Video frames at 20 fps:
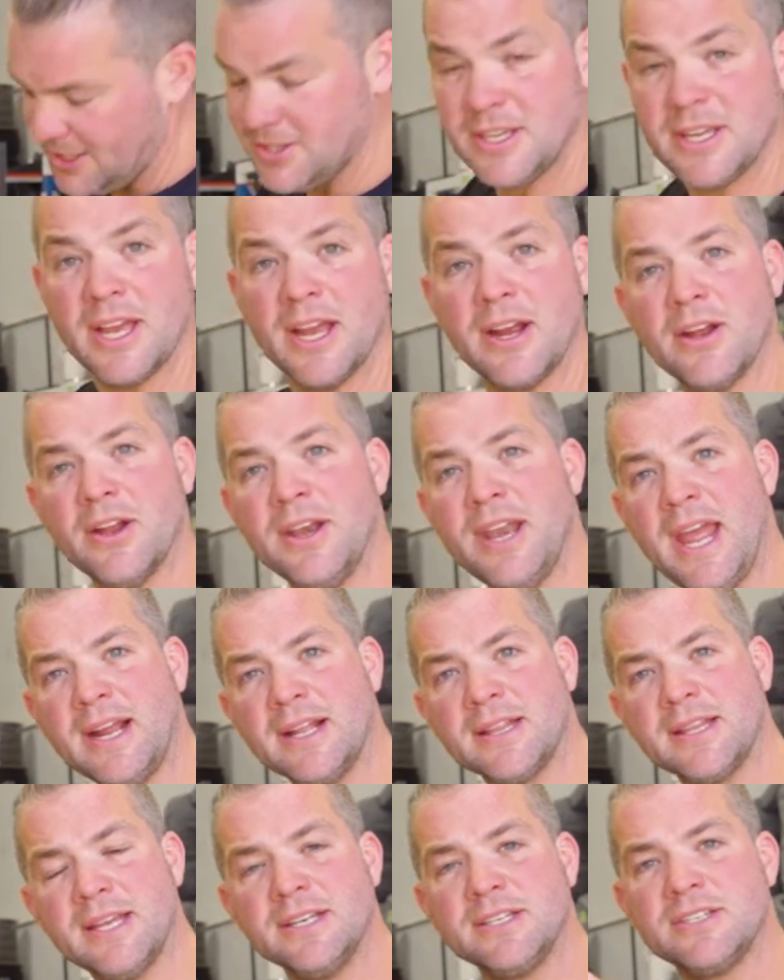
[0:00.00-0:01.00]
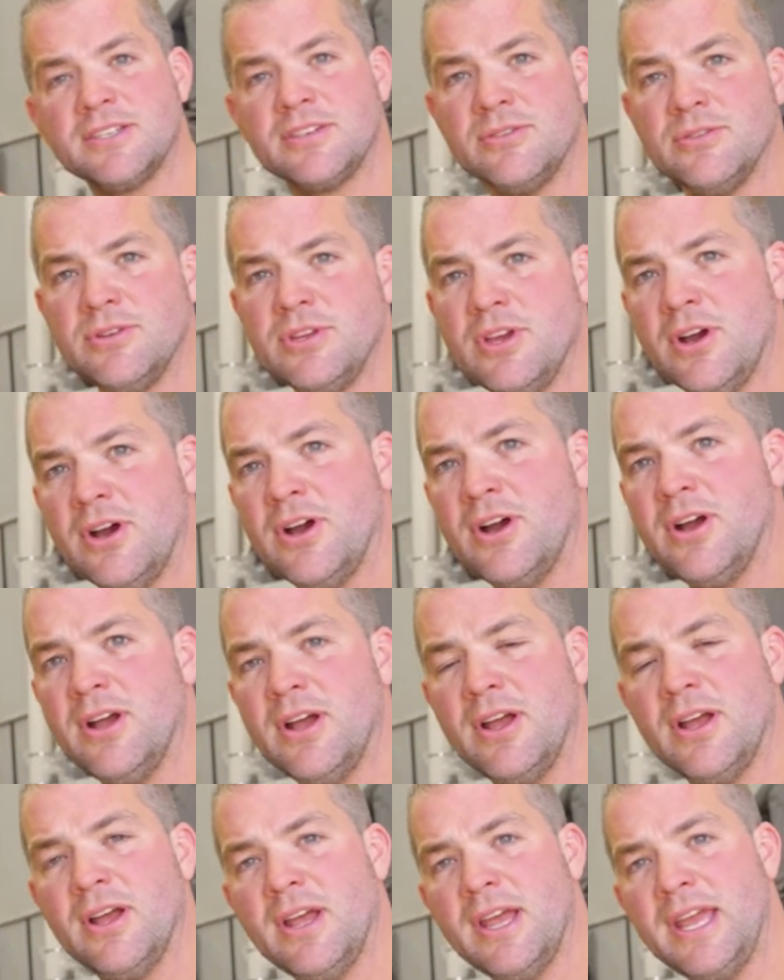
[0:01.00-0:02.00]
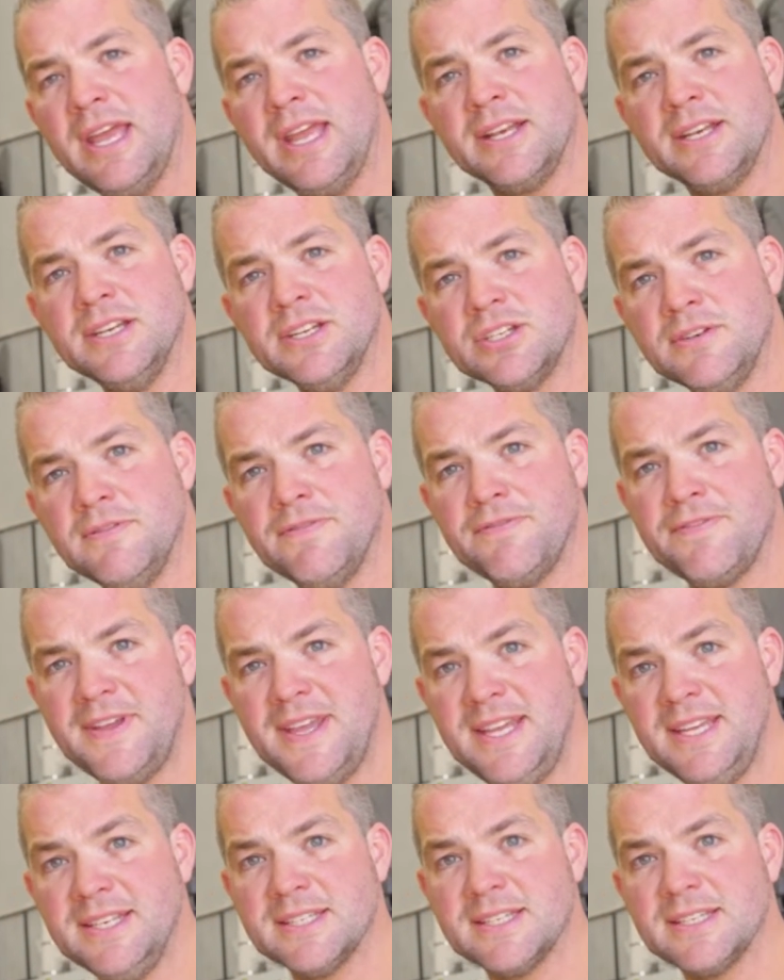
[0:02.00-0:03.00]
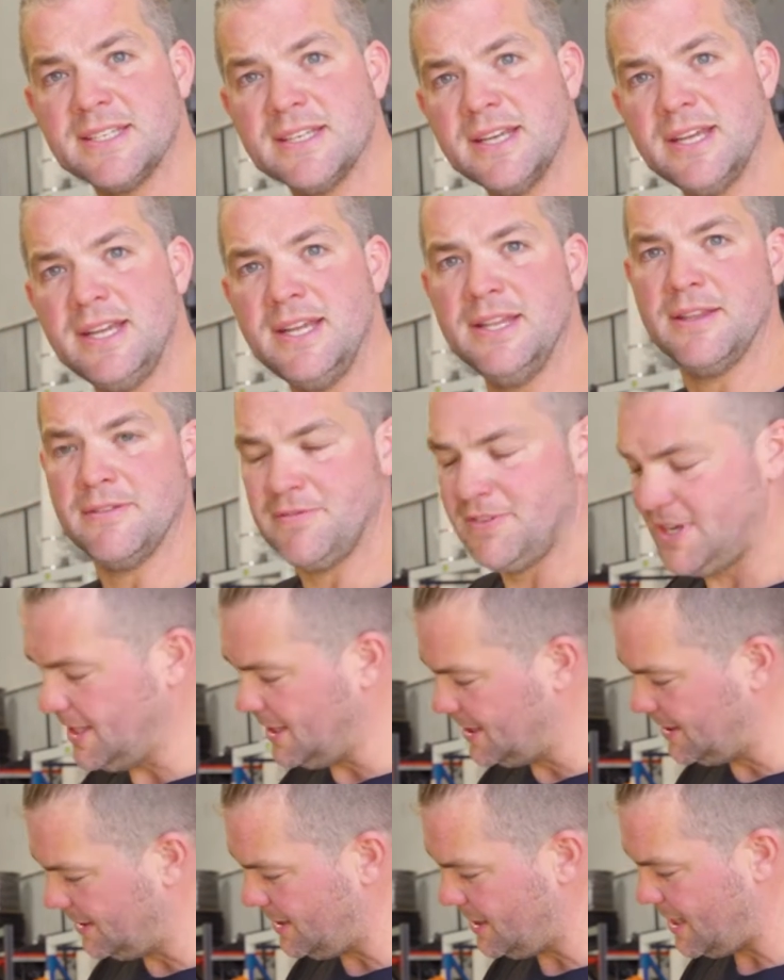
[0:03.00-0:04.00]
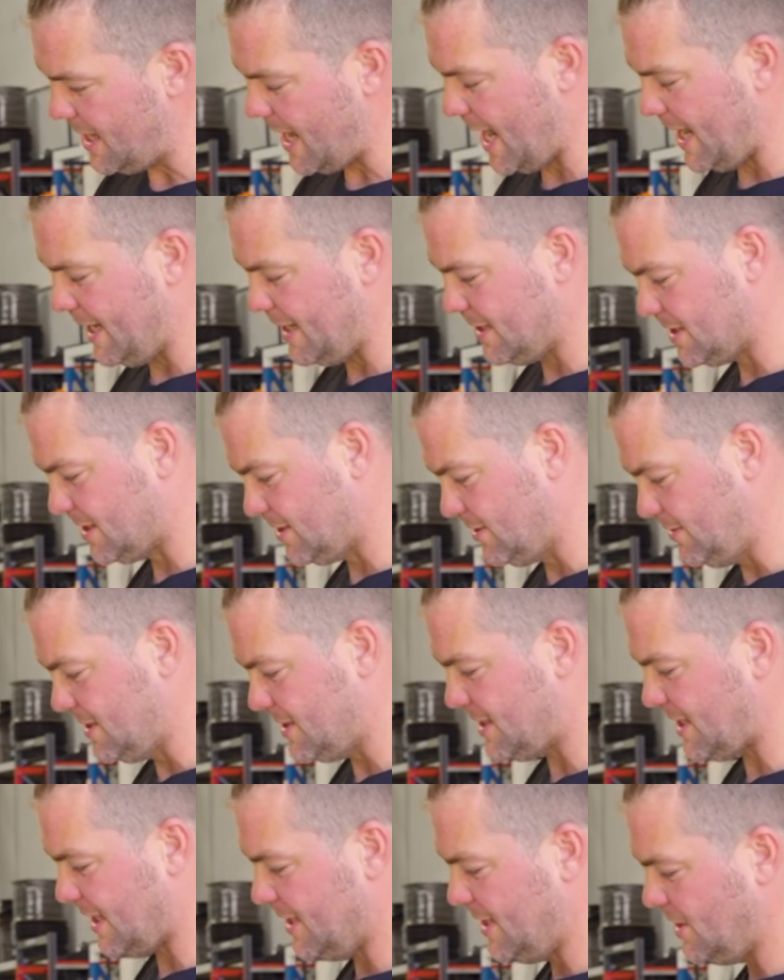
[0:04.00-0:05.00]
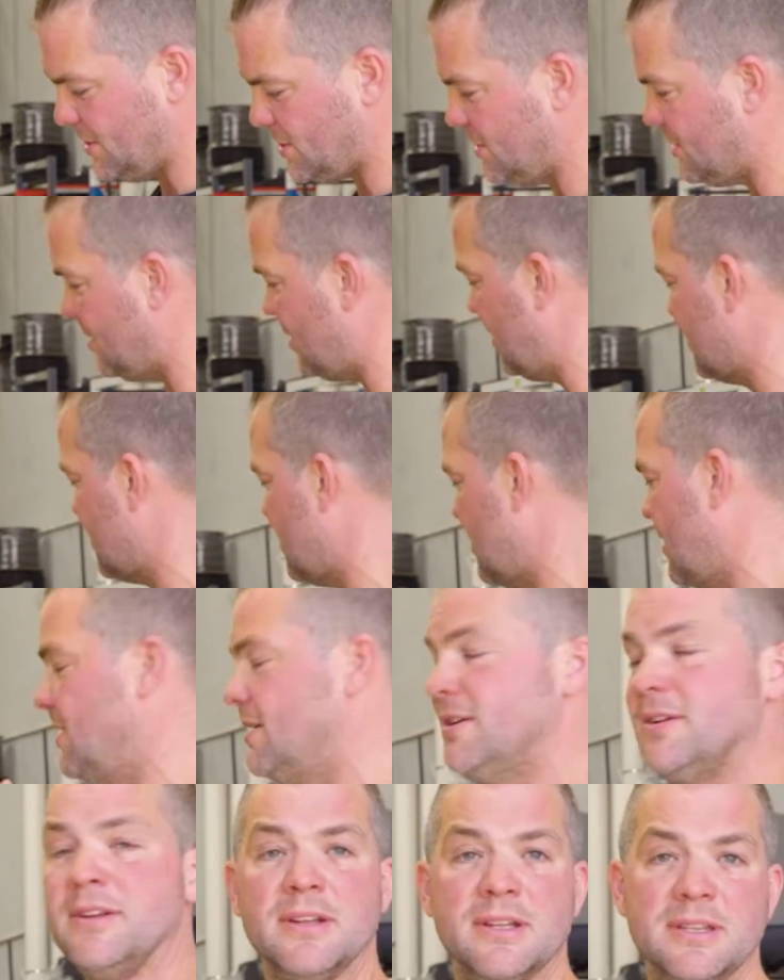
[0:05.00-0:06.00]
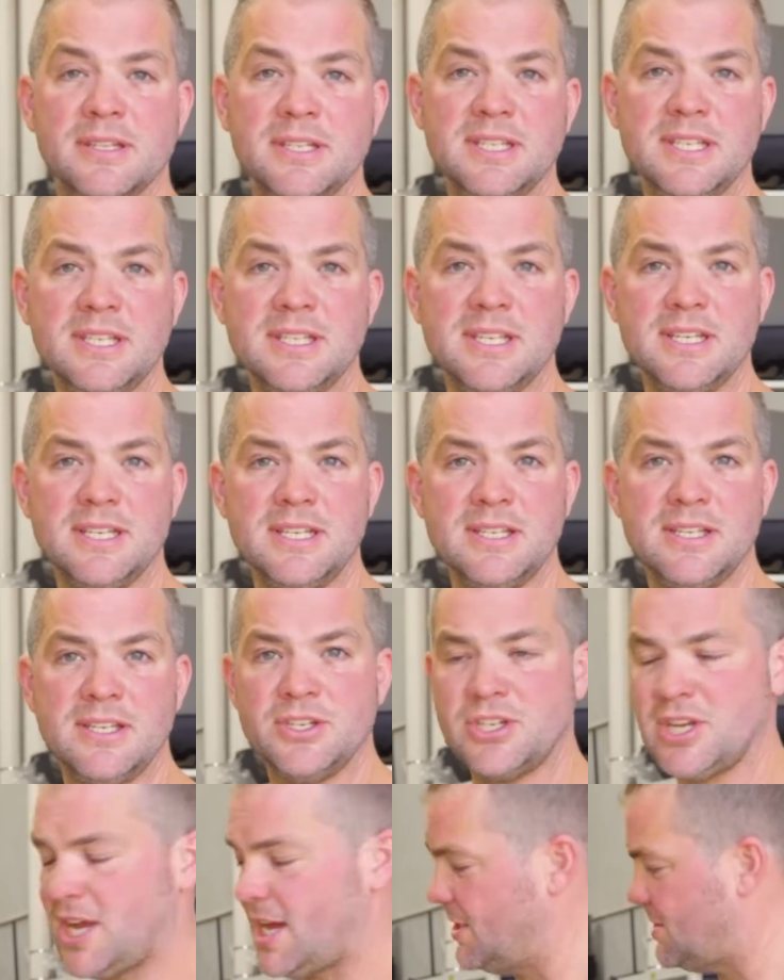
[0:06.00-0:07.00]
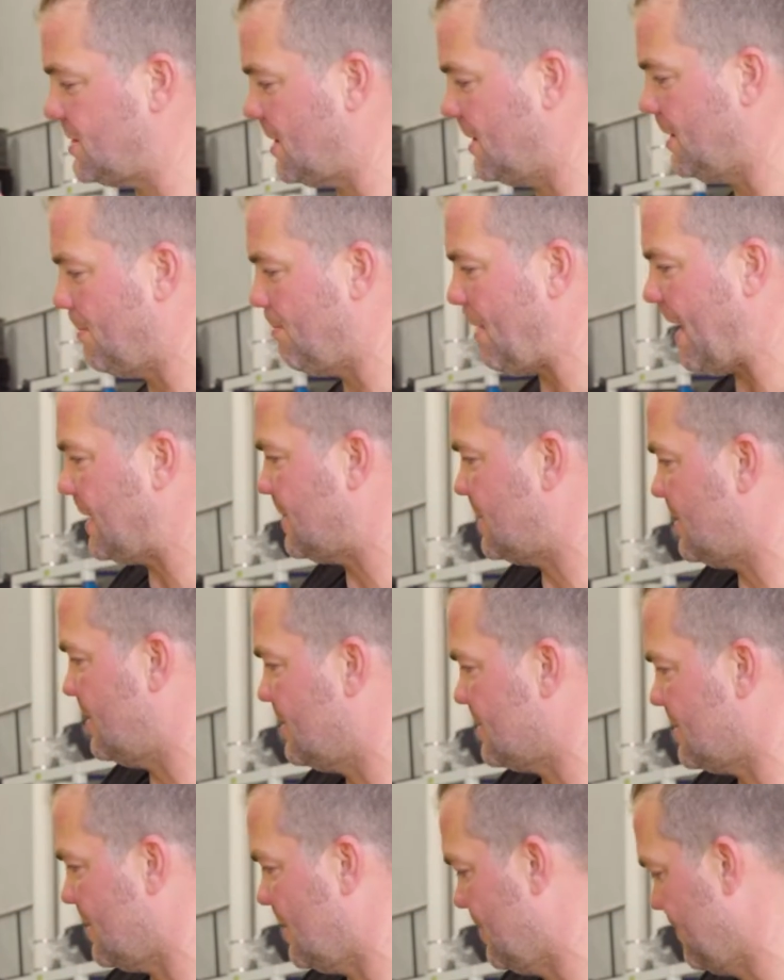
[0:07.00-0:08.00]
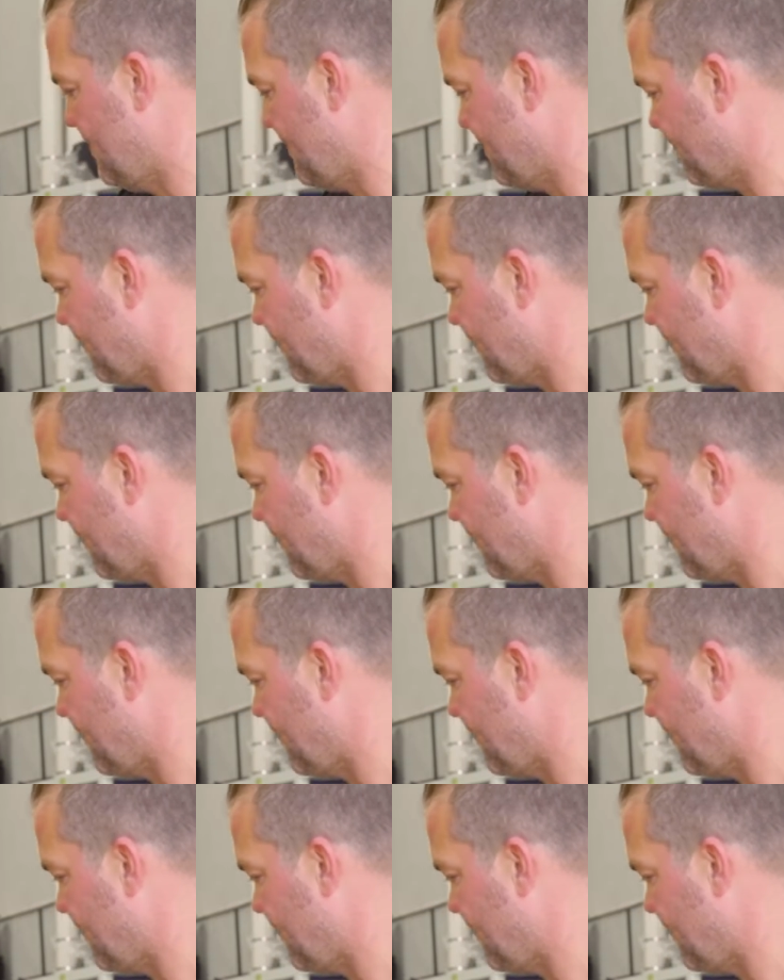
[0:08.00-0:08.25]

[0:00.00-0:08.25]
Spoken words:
you can connect that to your ignition feed in the vehicle, and as soon as the ignition turns on, the DC-DC charger on the back turns on.